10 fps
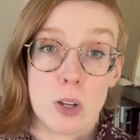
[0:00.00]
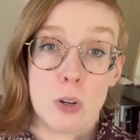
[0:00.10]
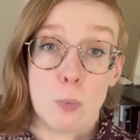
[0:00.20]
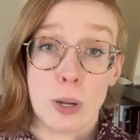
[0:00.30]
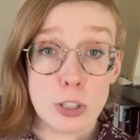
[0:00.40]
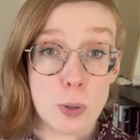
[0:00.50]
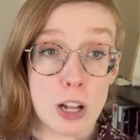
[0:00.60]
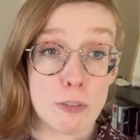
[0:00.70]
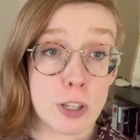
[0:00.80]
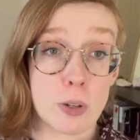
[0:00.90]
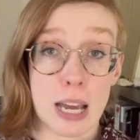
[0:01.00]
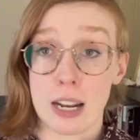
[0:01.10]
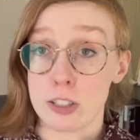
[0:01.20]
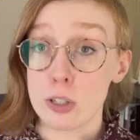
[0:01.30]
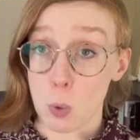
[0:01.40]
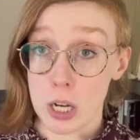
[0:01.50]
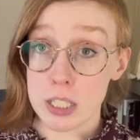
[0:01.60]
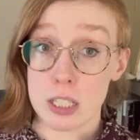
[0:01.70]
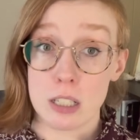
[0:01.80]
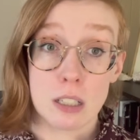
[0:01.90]
When you're 12, you get entered
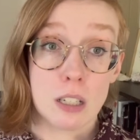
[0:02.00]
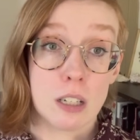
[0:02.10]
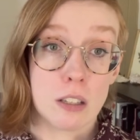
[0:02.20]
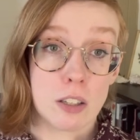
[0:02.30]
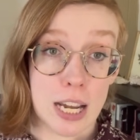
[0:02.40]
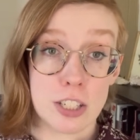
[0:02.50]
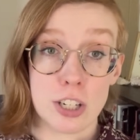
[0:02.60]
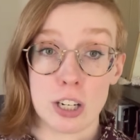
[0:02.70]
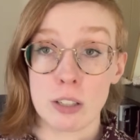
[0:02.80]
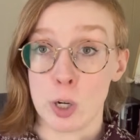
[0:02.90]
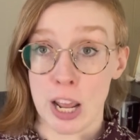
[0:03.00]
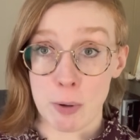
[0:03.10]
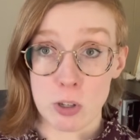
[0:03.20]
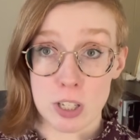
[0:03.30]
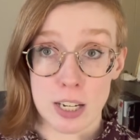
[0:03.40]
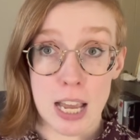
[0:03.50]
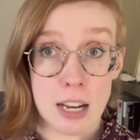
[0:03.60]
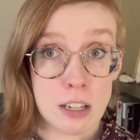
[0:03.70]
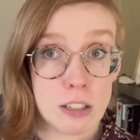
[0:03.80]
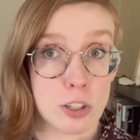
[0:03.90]
once. The next year, your name goes in
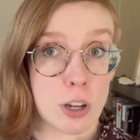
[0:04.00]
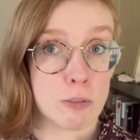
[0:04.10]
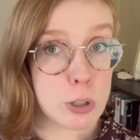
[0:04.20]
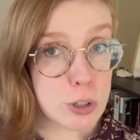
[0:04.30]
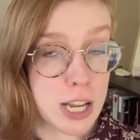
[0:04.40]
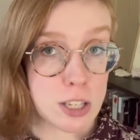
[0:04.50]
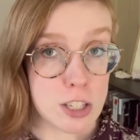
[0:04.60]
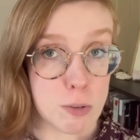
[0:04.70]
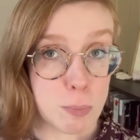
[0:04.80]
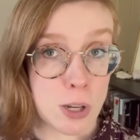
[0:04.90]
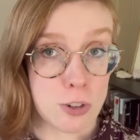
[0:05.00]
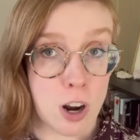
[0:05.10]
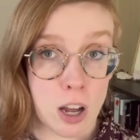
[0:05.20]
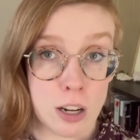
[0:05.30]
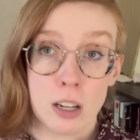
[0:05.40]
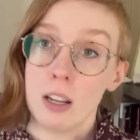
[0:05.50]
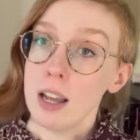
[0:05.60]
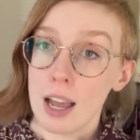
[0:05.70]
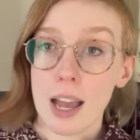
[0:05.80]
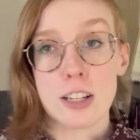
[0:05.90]
again, so you have 2 chances of being drawn,
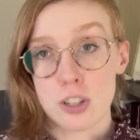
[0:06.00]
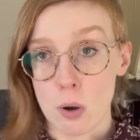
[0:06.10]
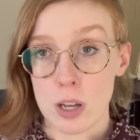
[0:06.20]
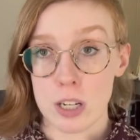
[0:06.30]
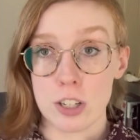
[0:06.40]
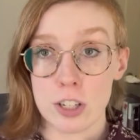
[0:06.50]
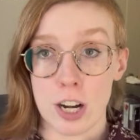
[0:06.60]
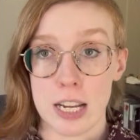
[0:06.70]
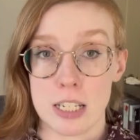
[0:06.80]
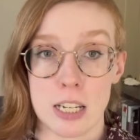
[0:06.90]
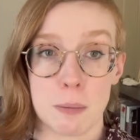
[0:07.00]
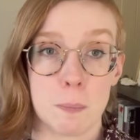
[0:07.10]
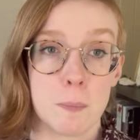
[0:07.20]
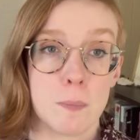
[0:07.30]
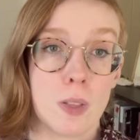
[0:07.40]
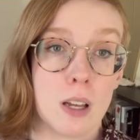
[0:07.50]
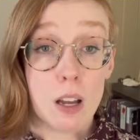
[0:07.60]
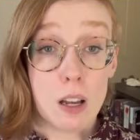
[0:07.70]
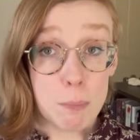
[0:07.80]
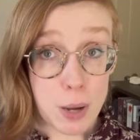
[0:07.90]
and so on until you're 18.
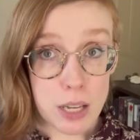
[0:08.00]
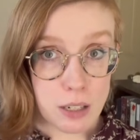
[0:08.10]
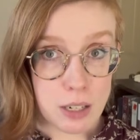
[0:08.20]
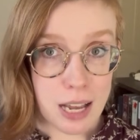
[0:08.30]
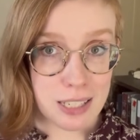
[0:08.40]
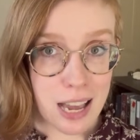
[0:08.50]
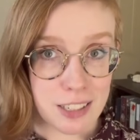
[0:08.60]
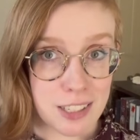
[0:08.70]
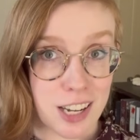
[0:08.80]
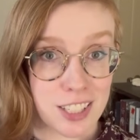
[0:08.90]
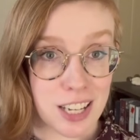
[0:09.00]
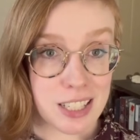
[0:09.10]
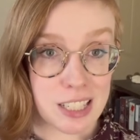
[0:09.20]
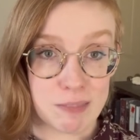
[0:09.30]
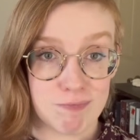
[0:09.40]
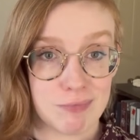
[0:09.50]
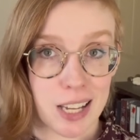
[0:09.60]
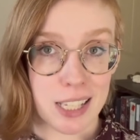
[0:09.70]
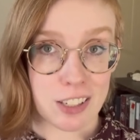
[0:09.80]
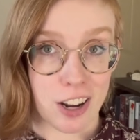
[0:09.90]
But, as Katniss tells us,
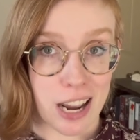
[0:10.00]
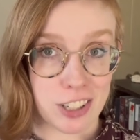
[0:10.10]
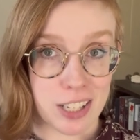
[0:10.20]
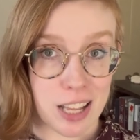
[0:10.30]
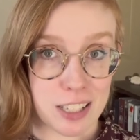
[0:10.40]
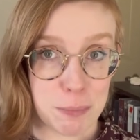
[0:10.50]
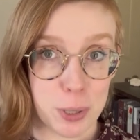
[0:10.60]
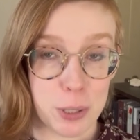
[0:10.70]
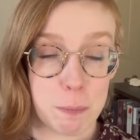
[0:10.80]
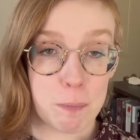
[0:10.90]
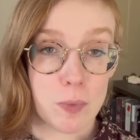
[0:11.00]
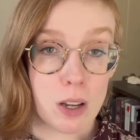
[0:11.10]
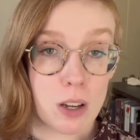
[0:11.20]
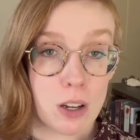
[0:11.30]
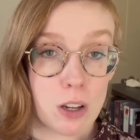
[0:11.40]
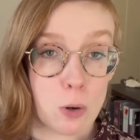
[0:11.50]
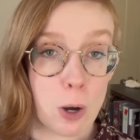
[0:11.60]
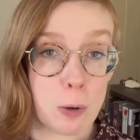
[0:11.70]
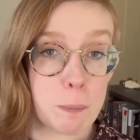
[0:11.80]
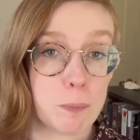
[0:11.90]
it's not actually that simple.
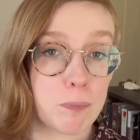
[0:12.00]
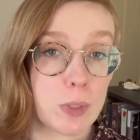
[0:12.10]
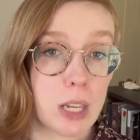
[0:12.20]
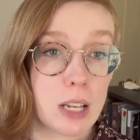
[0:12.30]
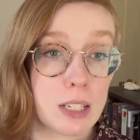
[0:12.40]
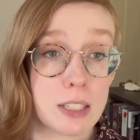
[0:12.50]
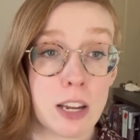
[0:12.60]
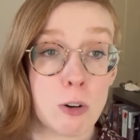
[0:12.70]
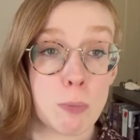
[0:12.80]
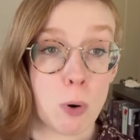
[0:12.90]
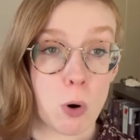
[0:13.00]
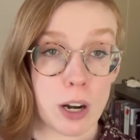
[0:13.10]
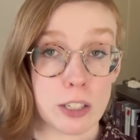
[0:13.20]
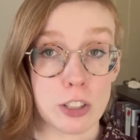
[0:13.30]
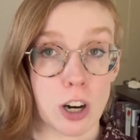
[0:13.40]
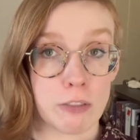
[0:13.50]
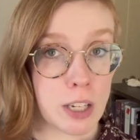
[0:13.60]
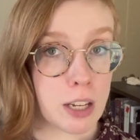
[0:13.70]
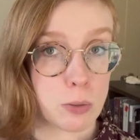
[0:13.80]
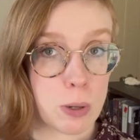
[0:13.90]
Quote, "Say you were poor and
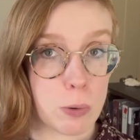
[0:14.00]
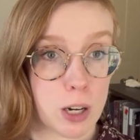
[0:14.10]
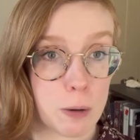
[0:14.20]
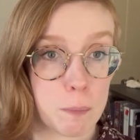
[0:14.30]
starving as we were.